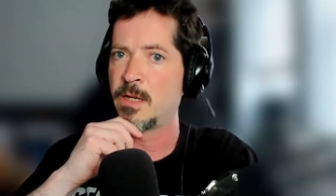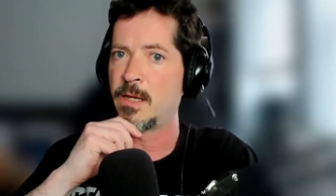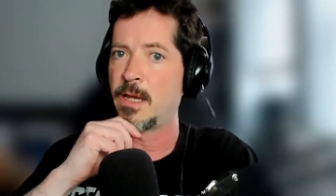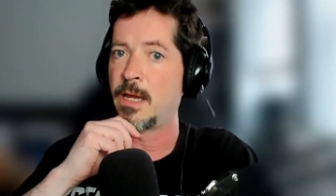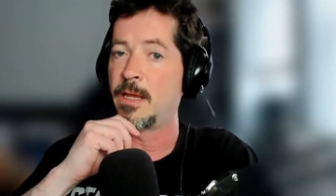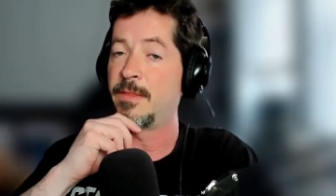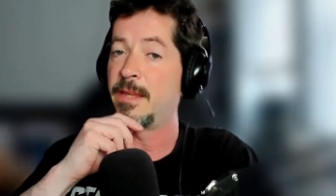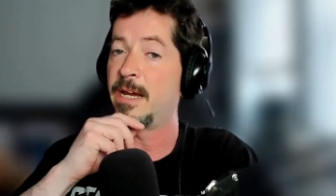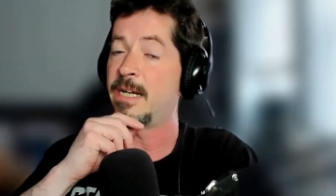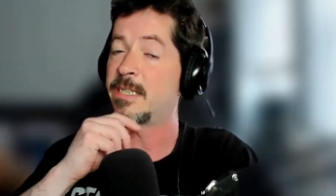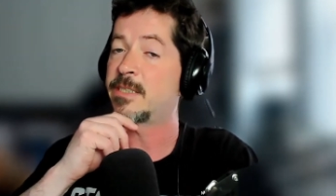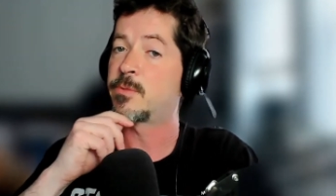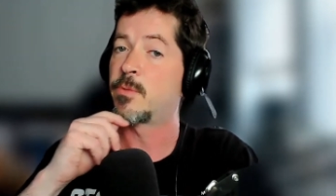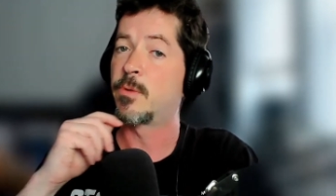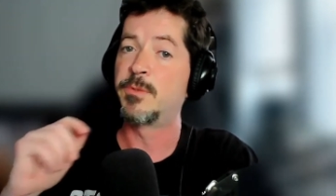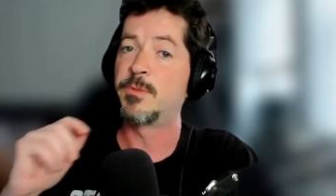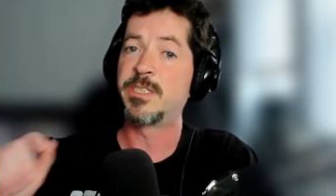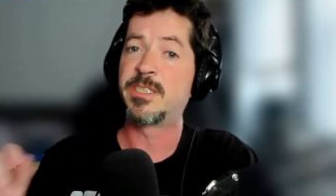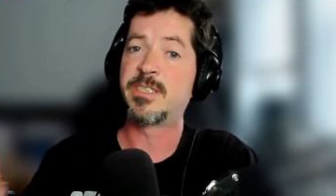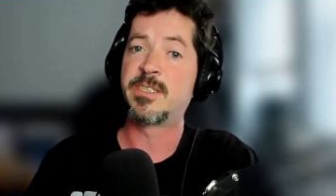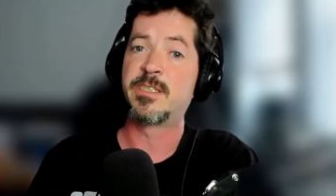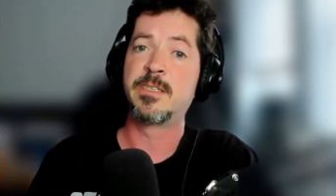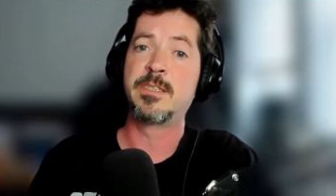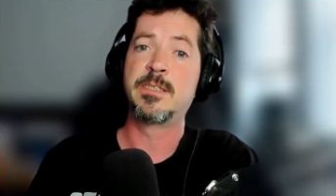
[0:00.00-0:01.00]
And that's when
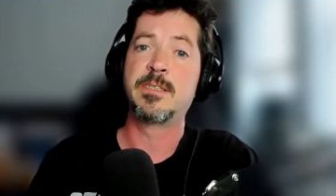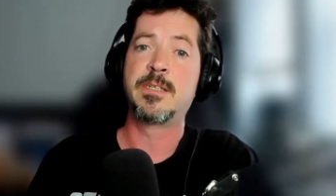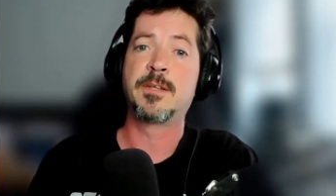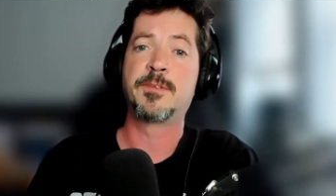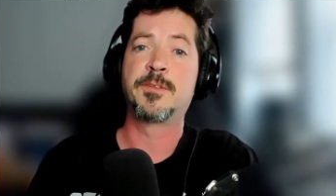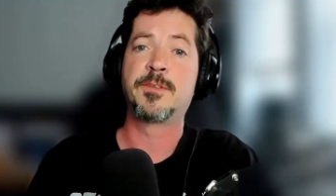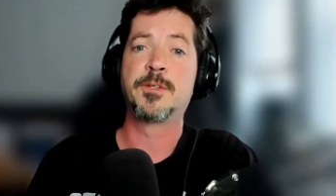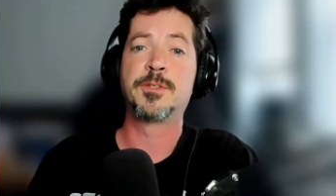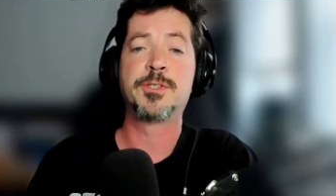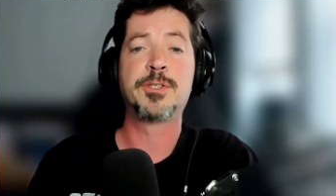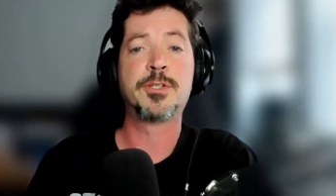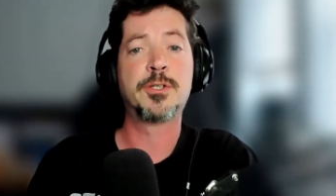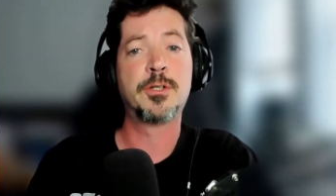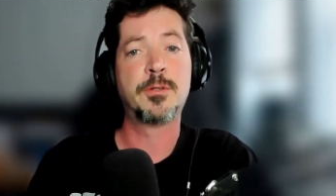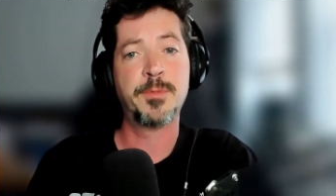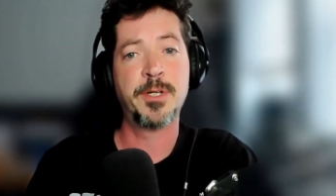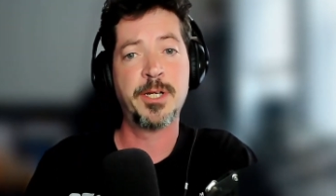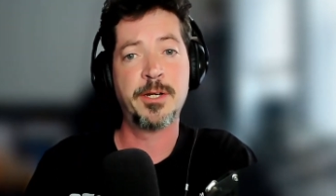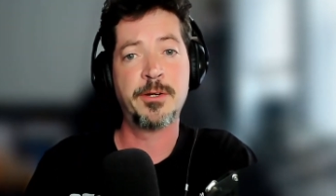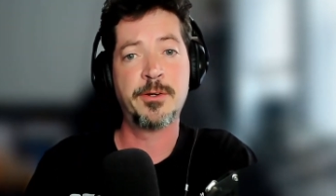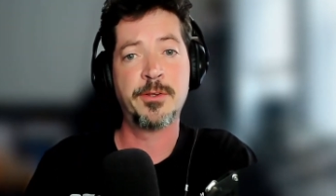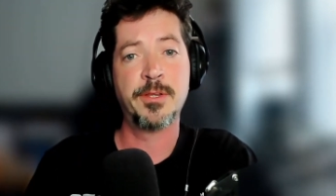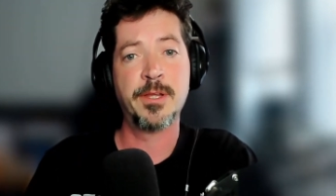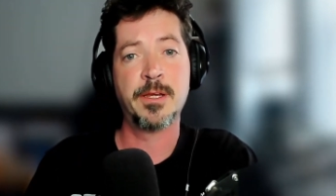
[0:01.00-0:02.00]
we see that the
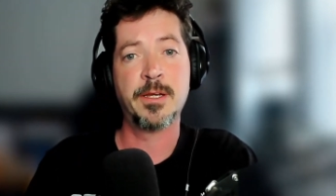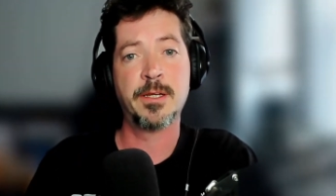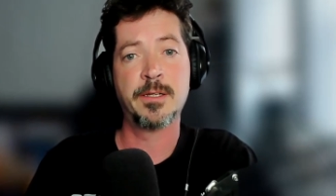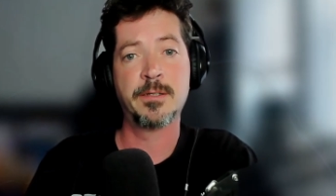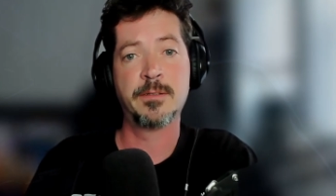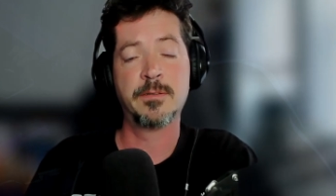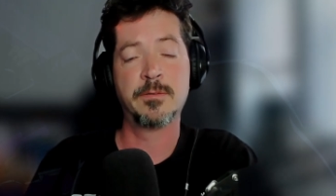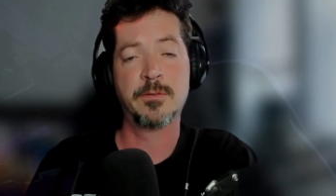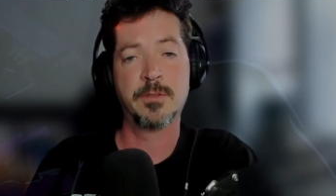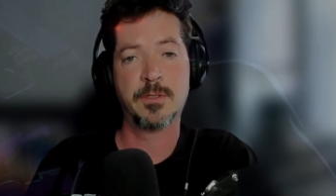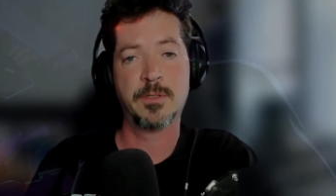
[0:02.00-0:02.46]
Terminator